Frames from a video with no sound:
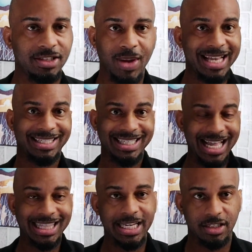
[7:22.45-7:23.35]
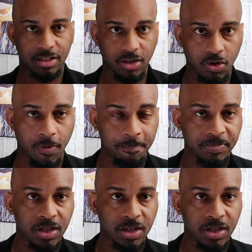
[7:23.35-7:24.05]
So it has nothing to do